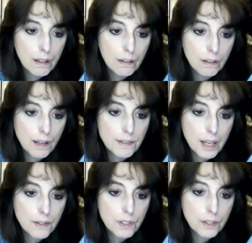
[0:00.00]
Los
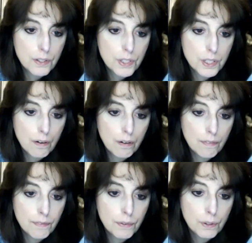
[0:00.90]
Angeles sheriff